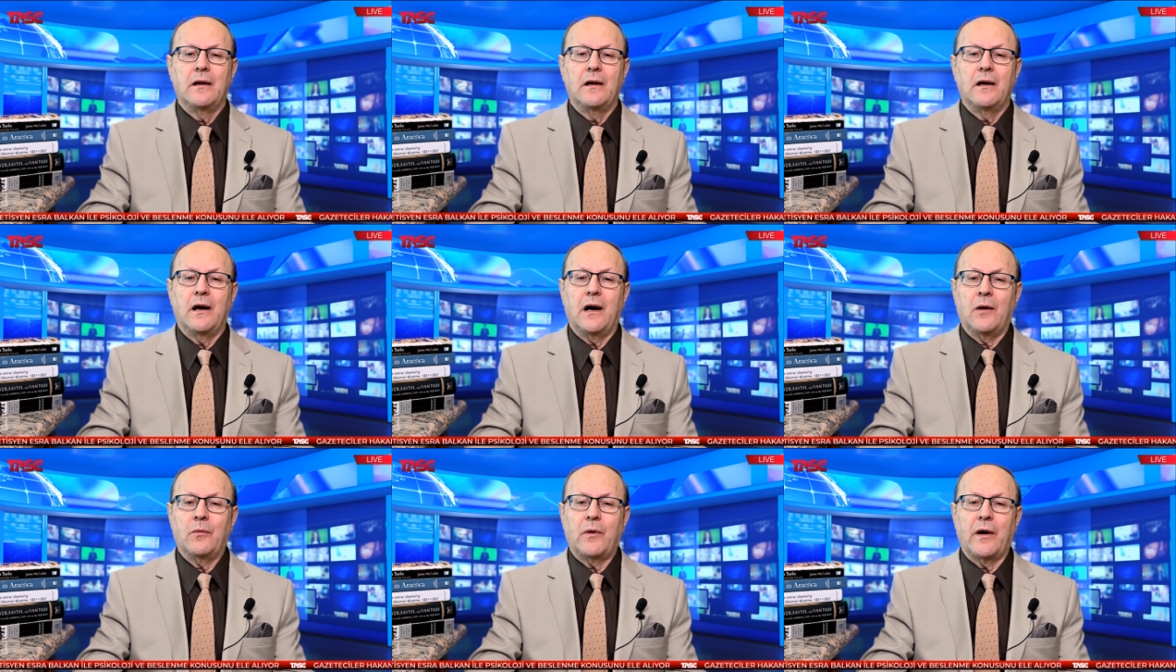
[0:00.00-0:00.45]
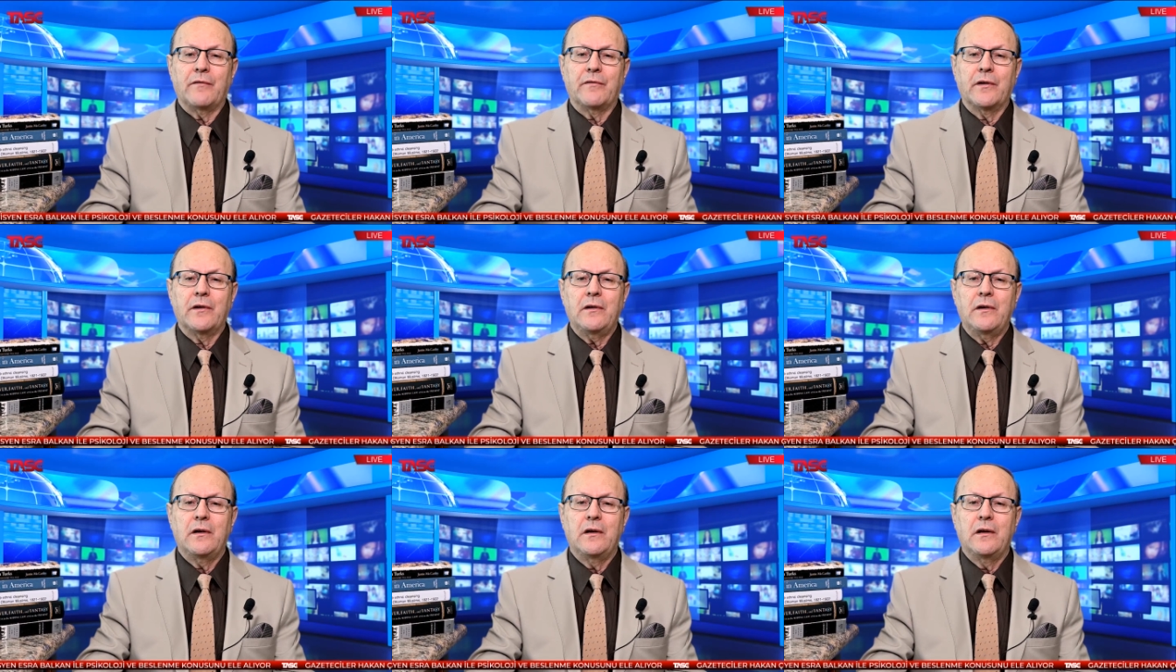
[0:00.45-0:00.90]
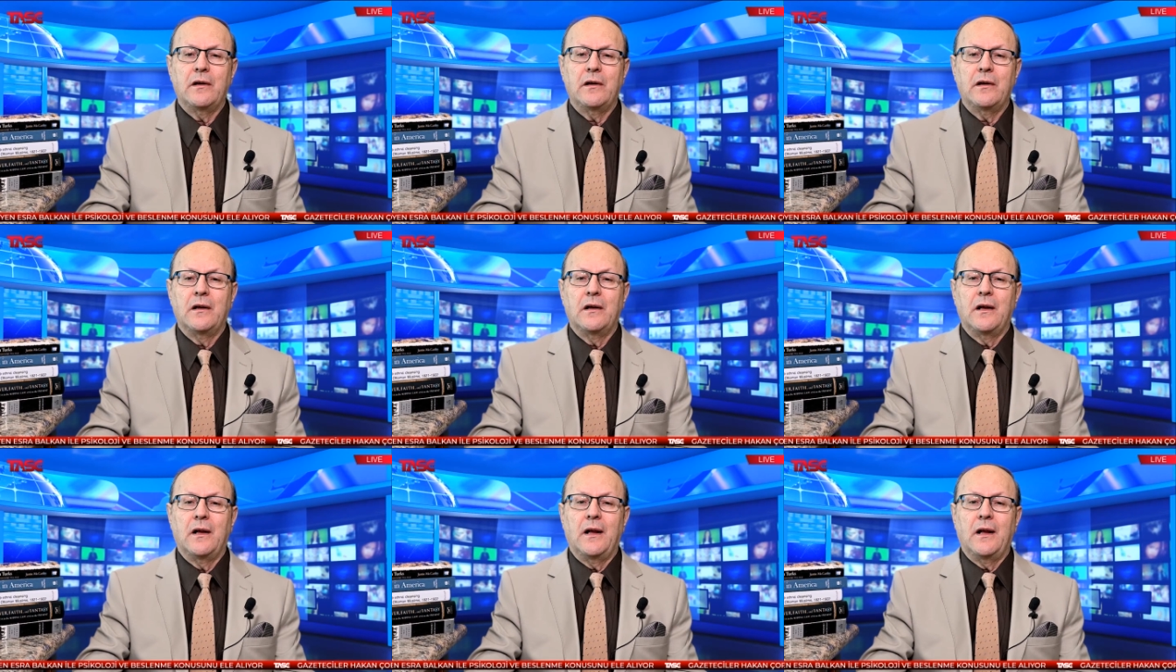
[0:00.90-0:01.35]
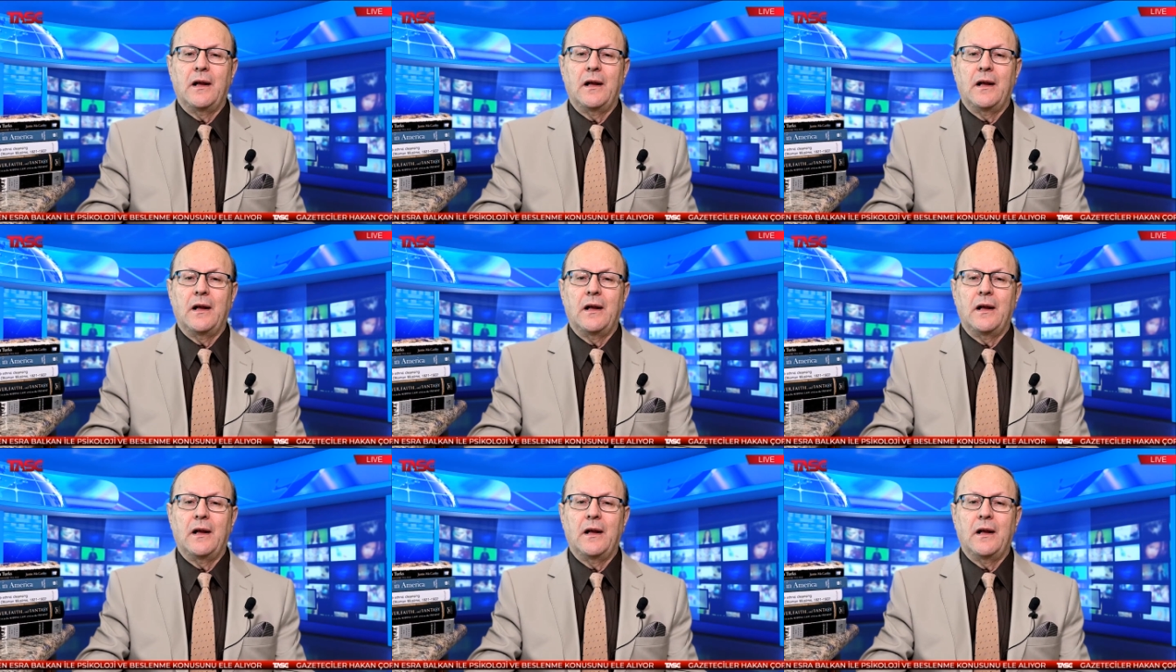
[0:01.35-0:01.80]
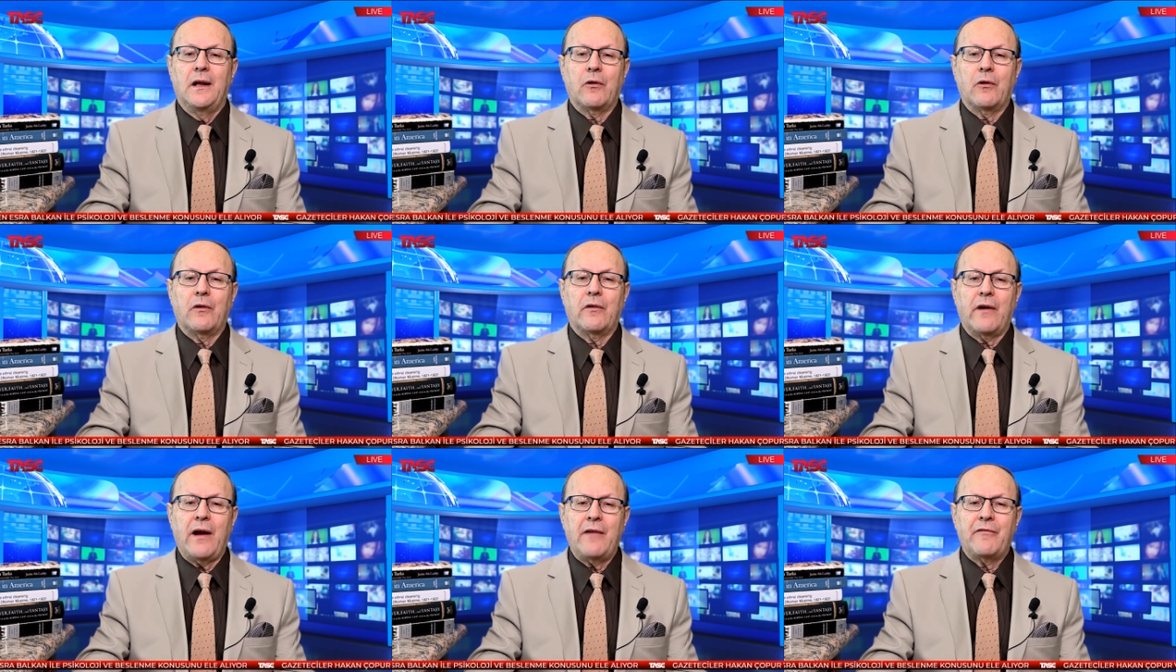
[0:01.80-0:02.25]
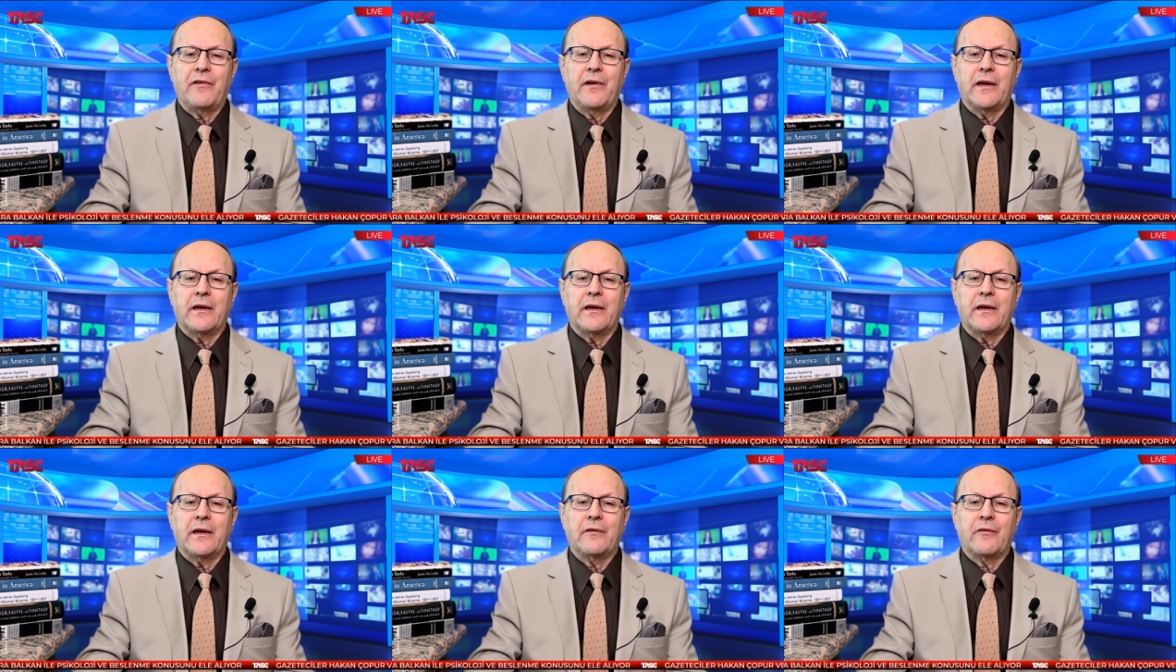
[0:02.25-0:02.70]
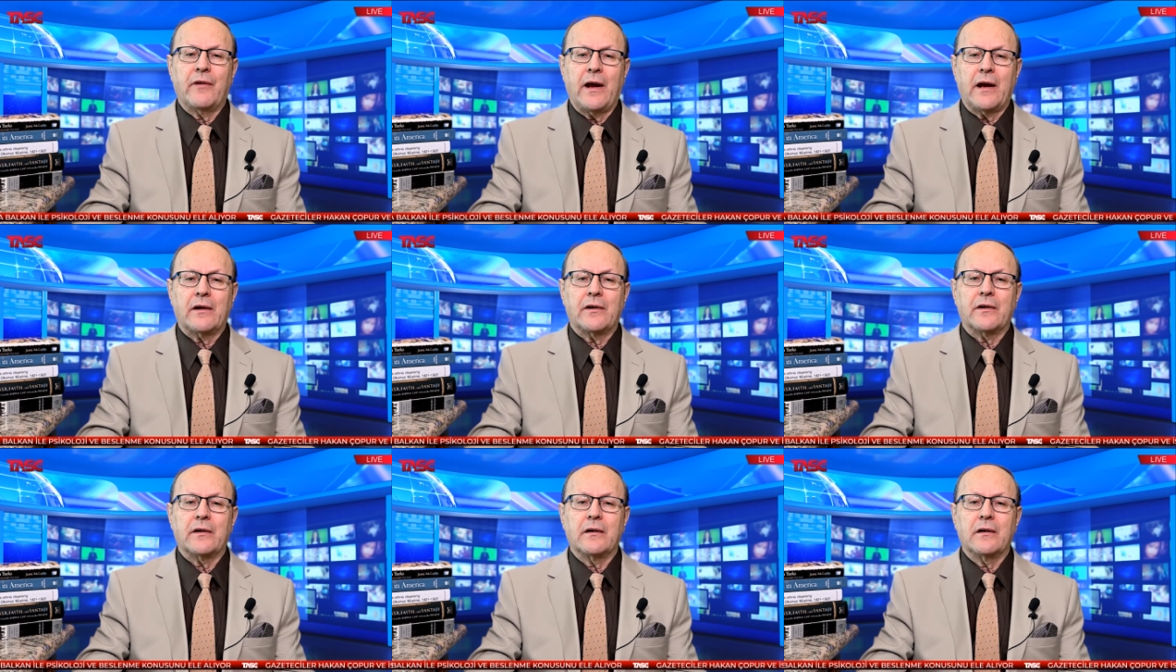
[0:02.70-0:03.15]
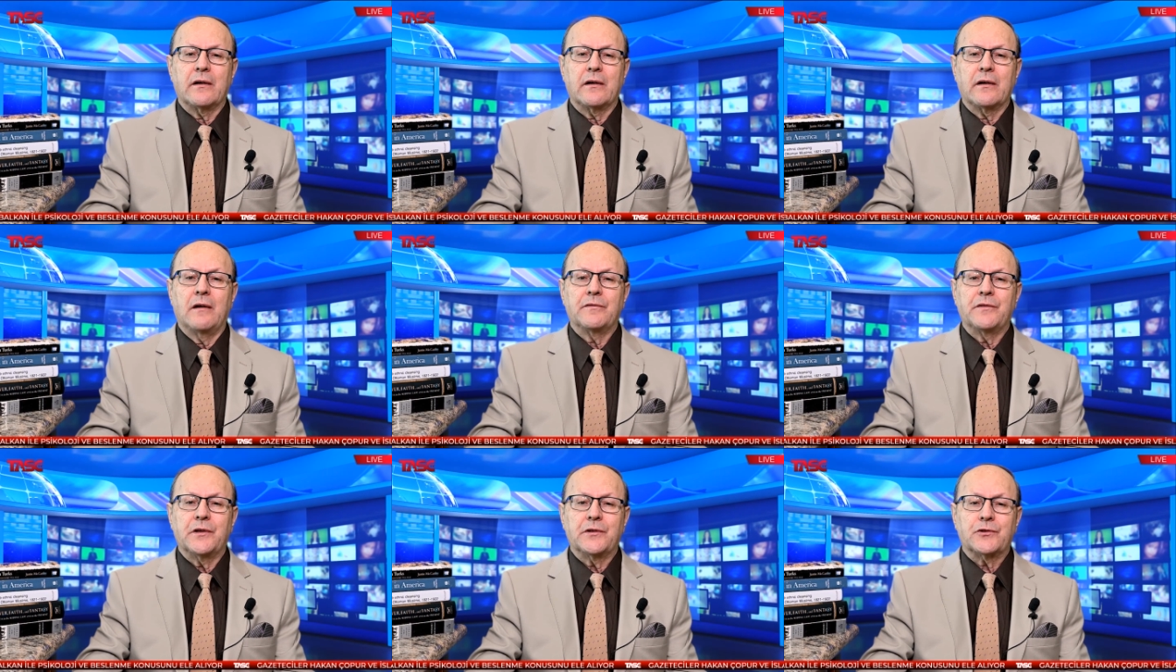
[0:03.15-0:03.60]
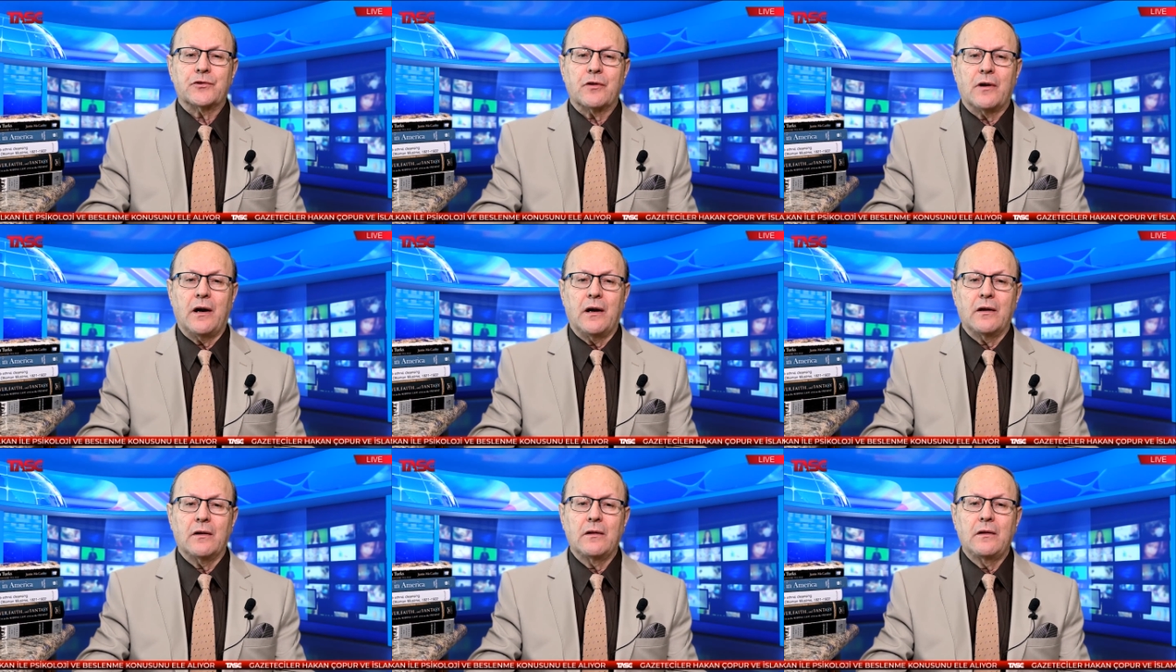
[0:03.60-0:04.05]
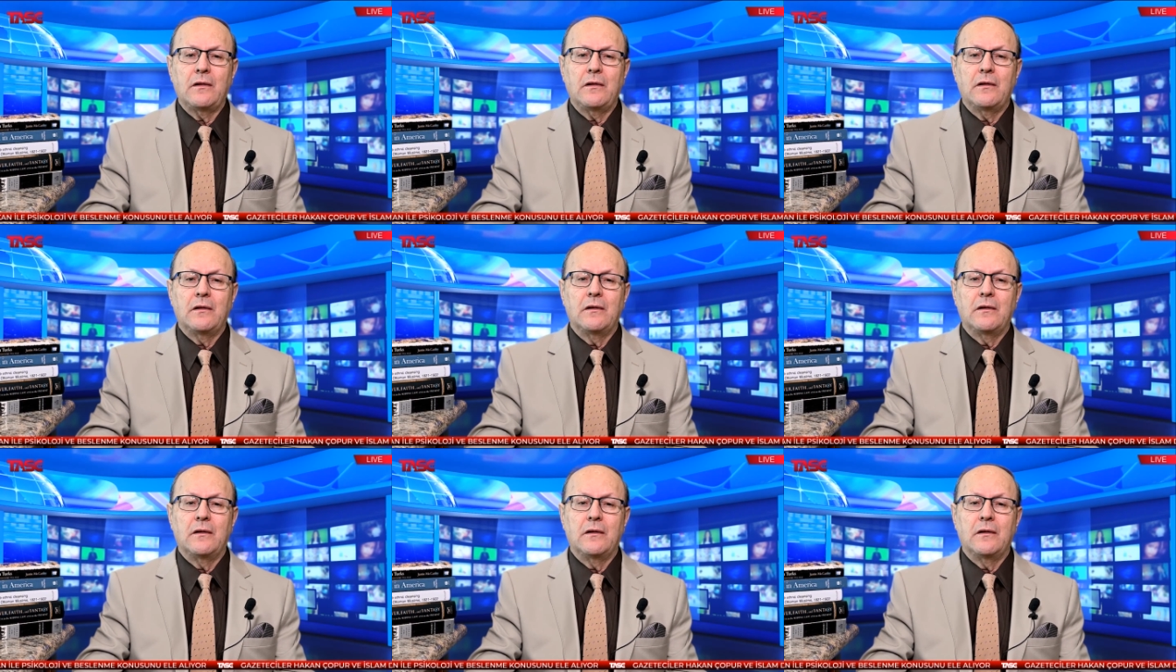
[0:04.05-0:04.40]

However, the stenographic record of the trial,